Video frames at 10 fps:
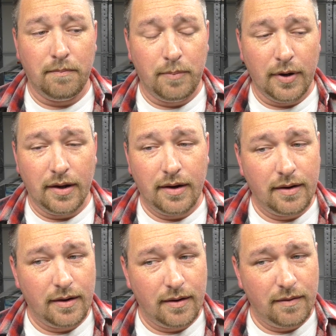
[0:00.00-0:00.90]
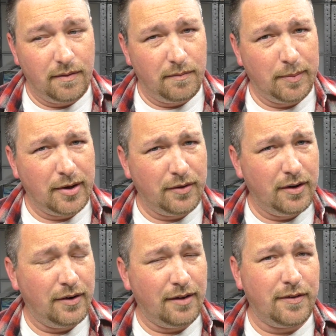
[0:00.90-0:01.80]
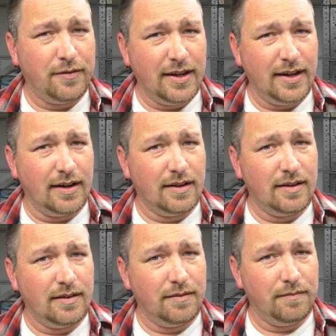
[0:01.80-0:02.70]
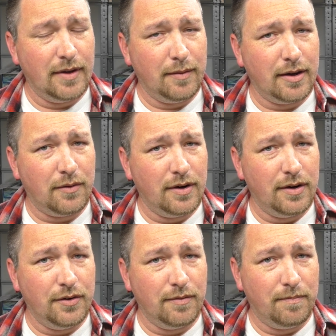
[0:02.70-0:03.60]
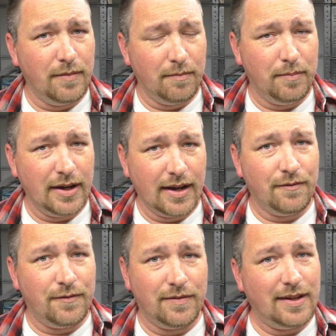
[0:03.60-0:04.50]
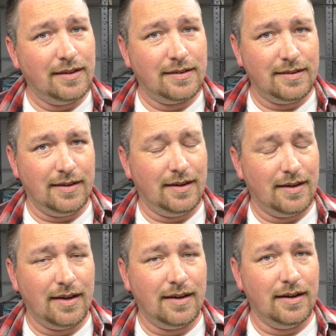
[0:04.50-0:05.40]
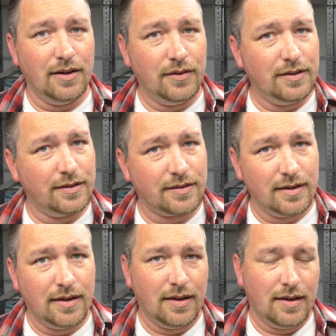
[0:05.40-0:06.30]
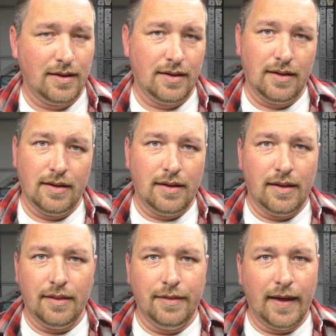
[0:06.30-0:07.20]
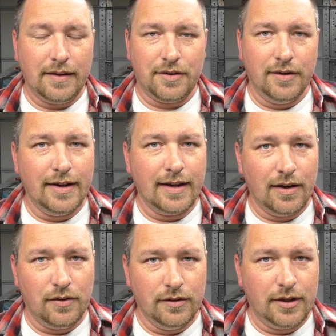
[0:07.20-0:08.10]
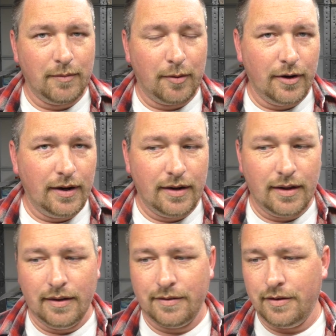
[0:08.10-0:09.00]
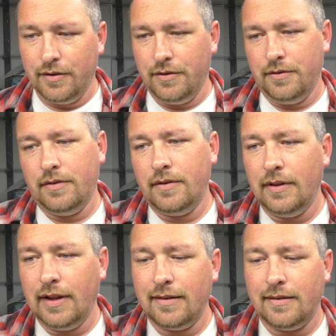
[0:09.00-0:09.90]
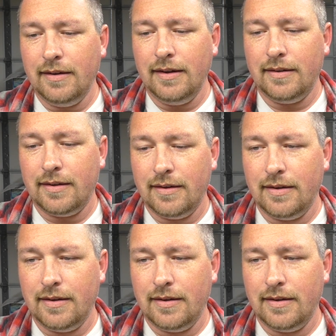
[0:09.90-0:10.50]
but maybe I want to do an F-15. Maybe I want to do a big F-15C. Just that started digging a hole into my brain. And so last night,